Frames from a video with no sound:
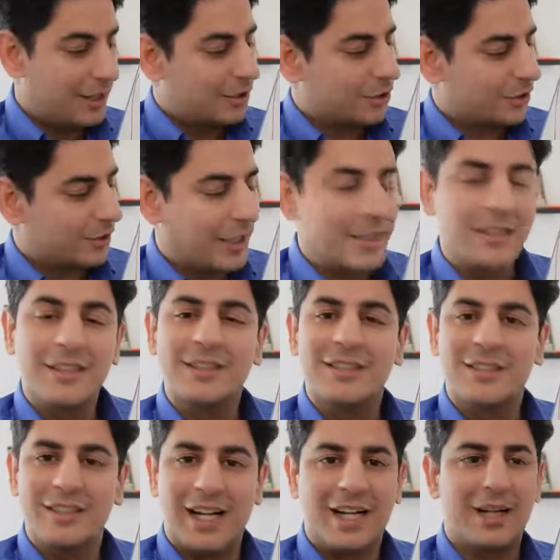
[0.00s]
So that
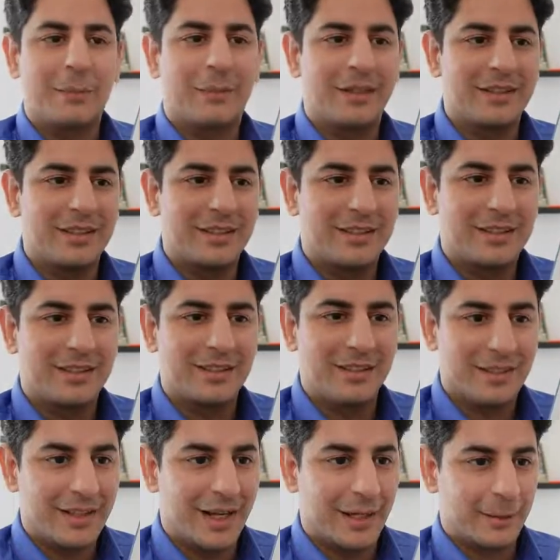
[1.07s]
represents
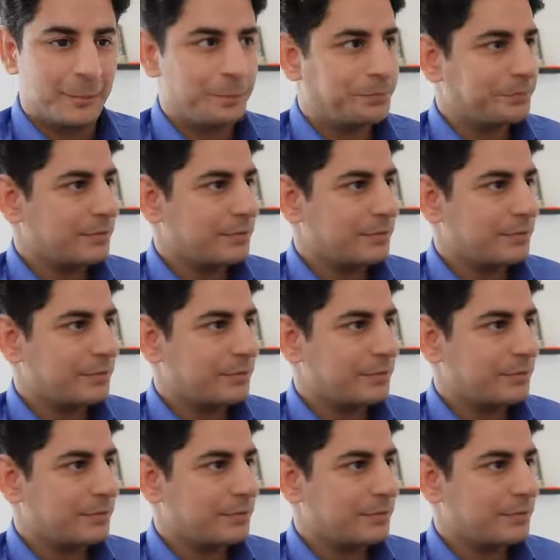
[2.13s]
that.